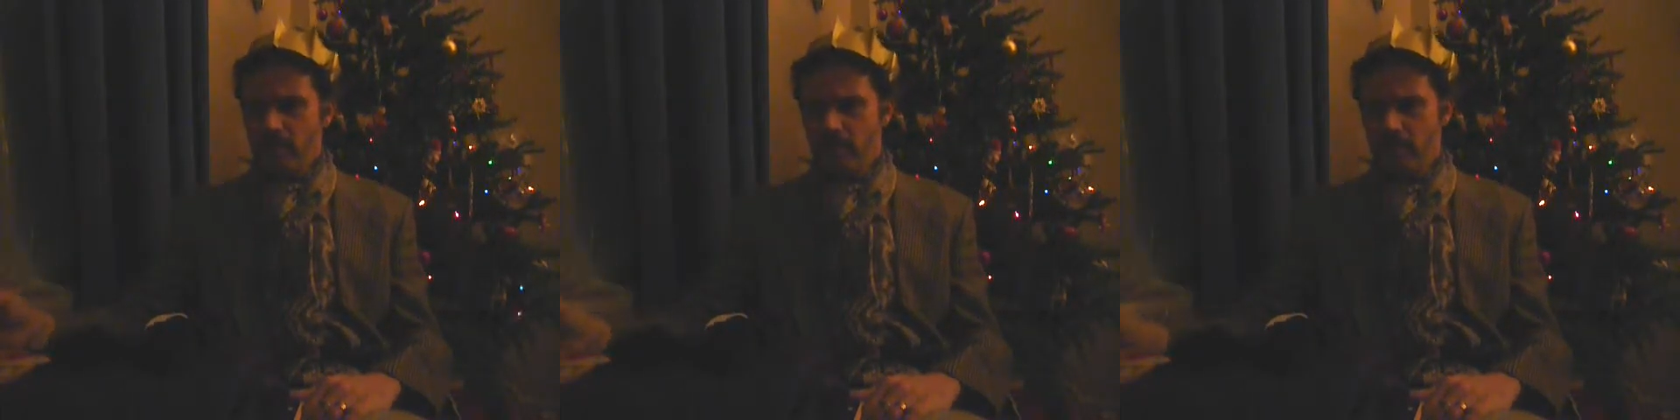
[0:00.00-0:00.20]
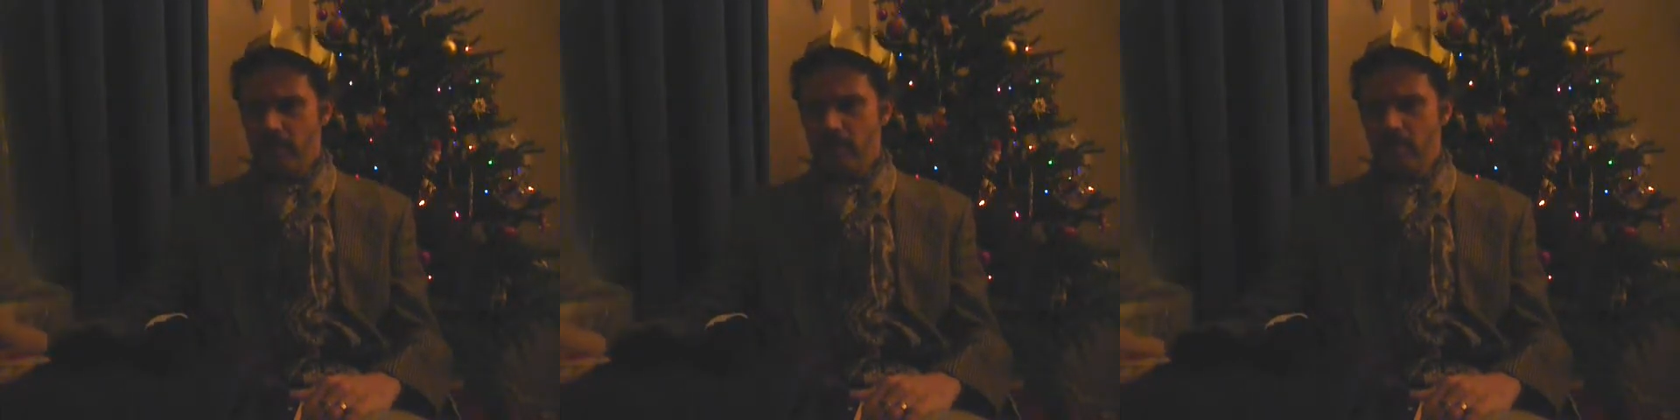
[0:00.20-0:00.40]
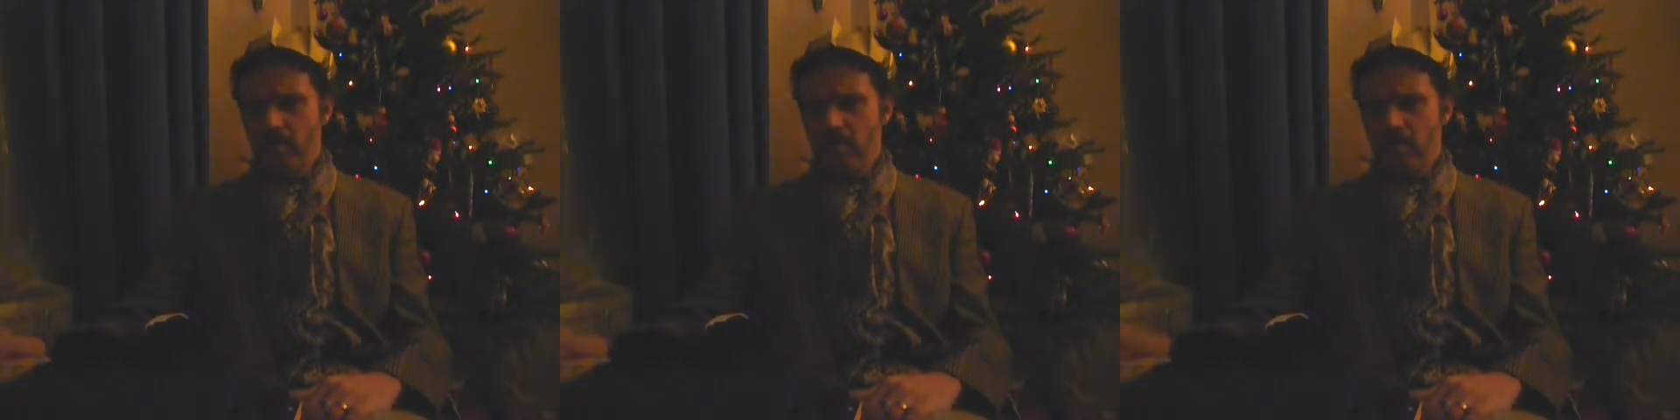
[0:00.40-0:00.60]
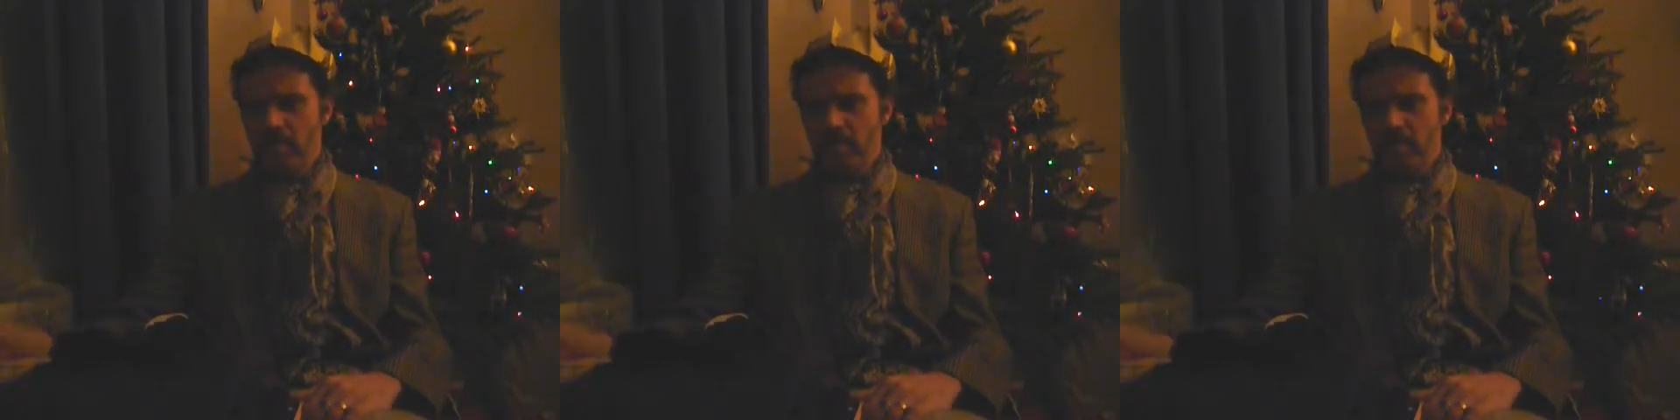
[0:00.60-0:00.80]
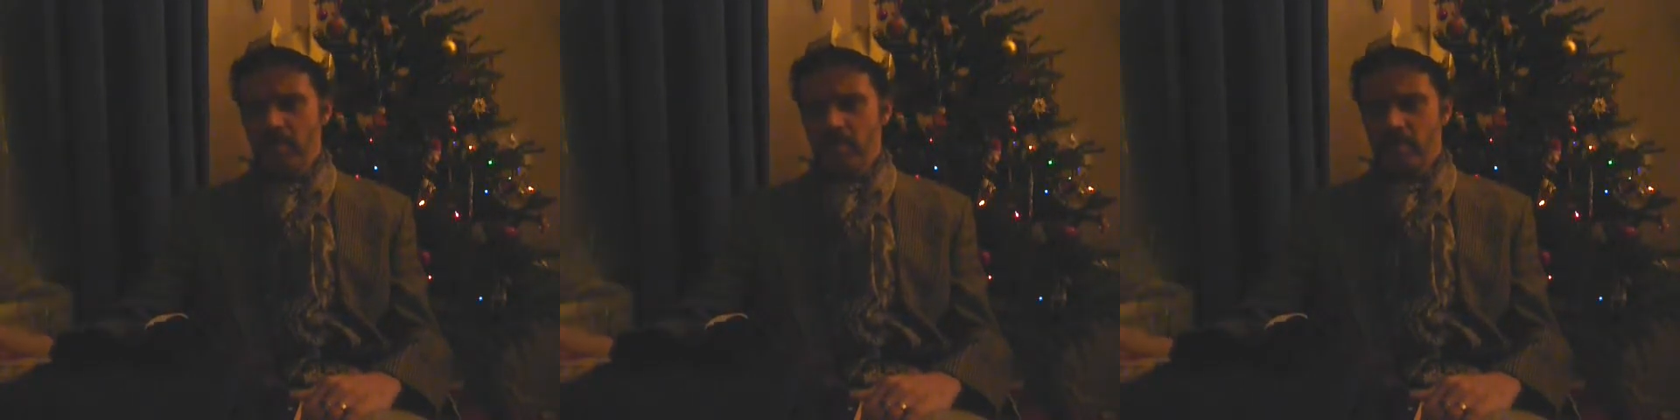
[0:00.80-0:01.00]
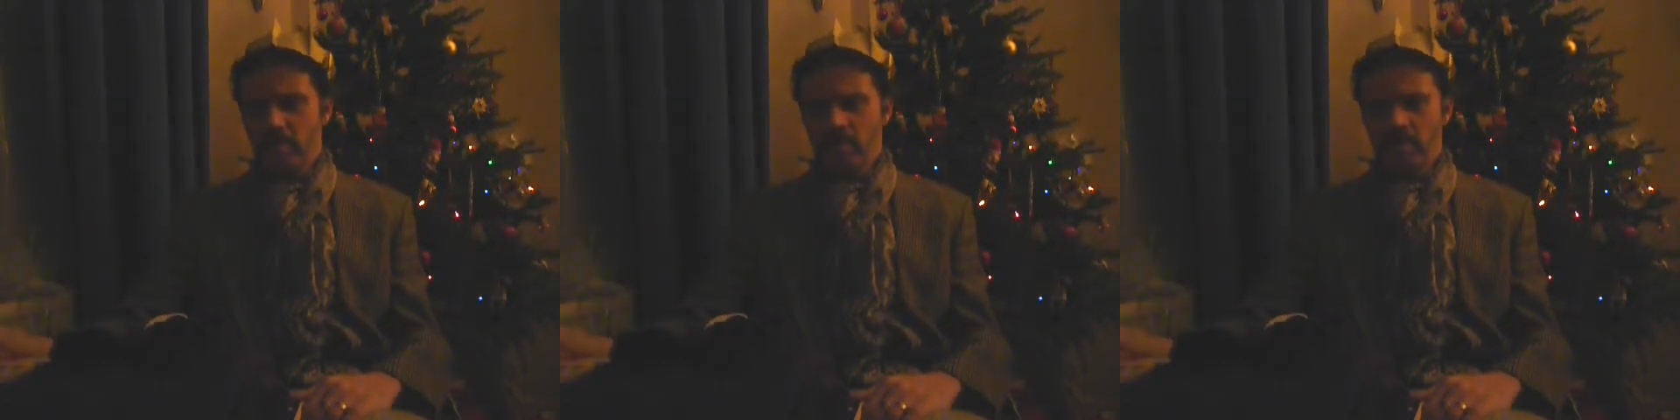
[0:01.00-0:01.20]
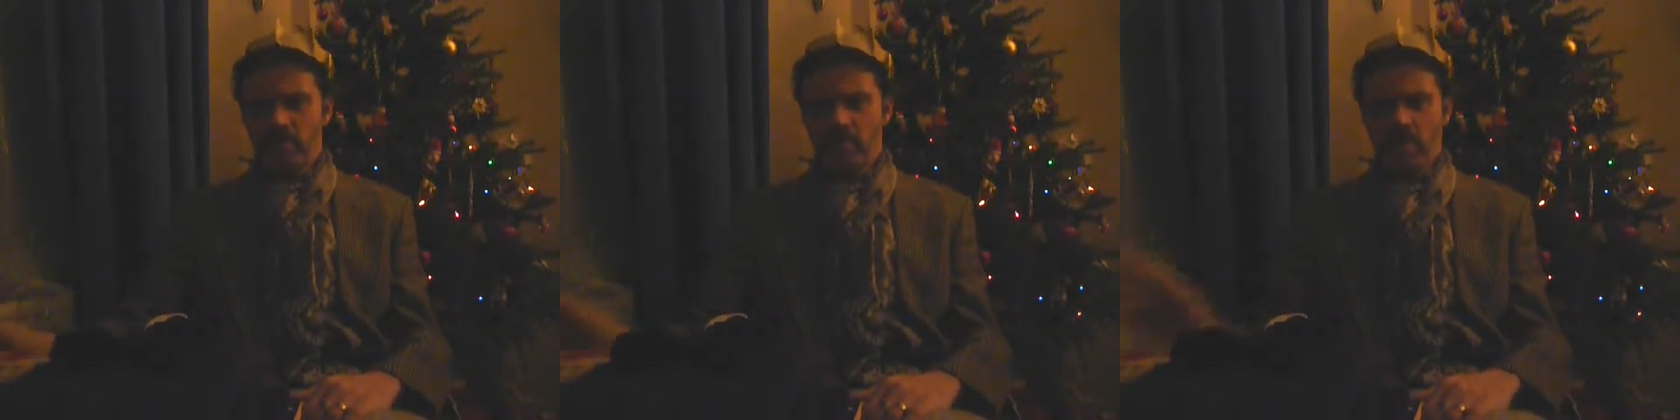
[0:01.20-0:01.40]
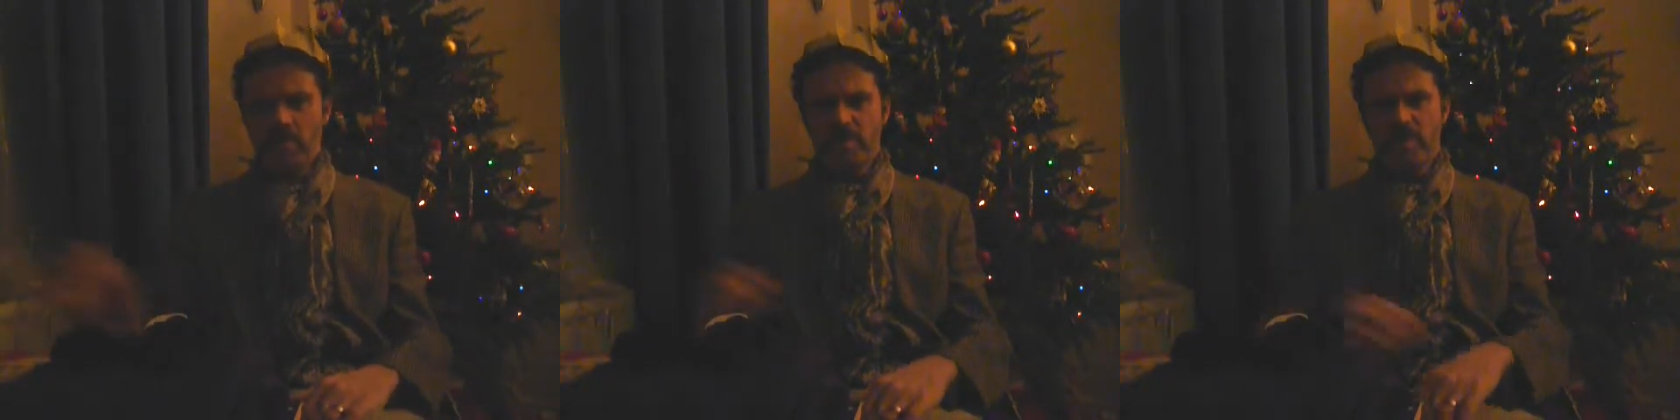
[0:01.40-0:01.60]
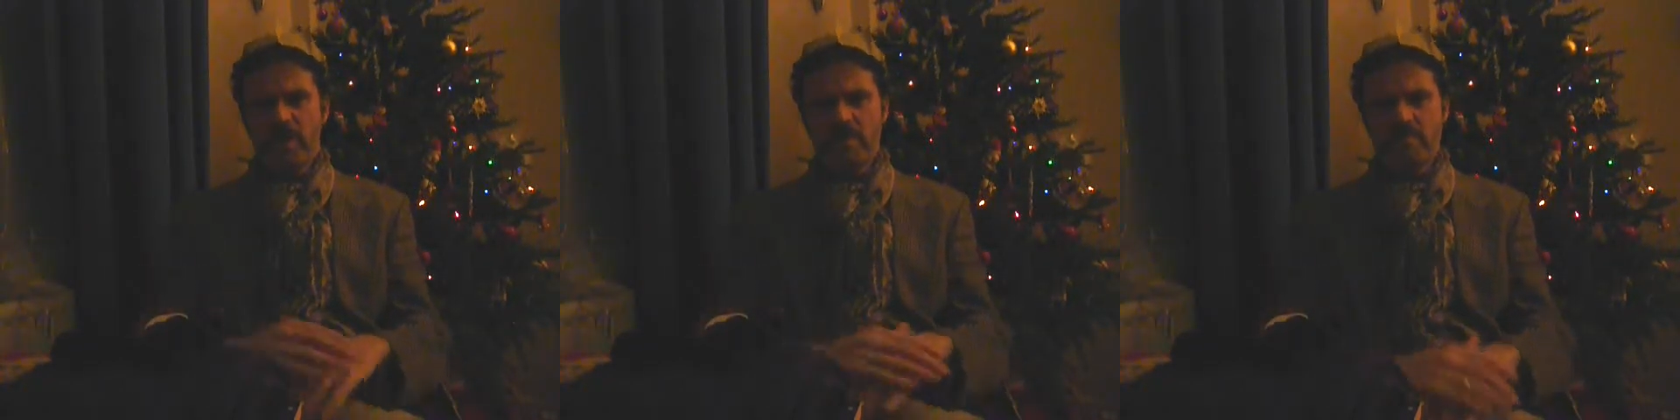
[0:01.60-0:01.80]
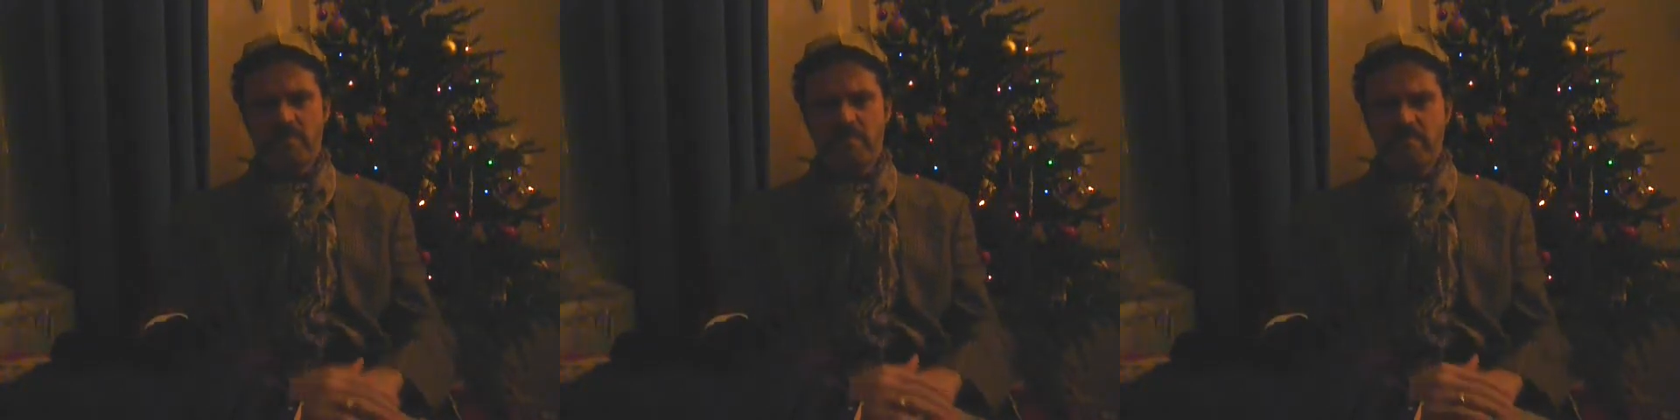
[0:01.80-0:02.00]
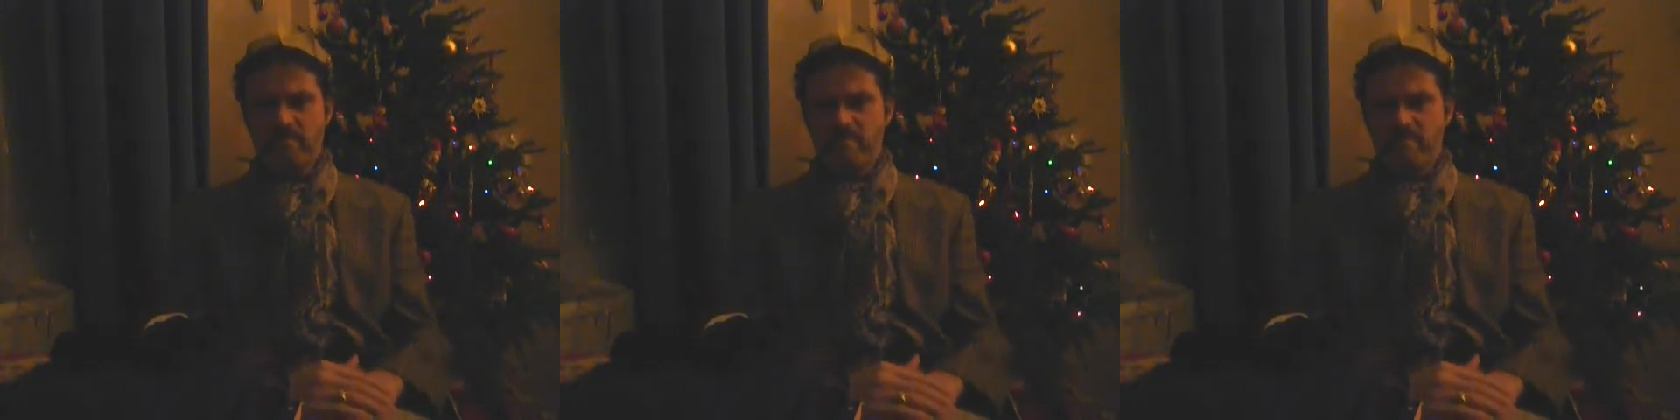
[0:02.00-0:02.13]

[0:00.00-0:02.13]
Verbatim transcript: And anyway, what was that?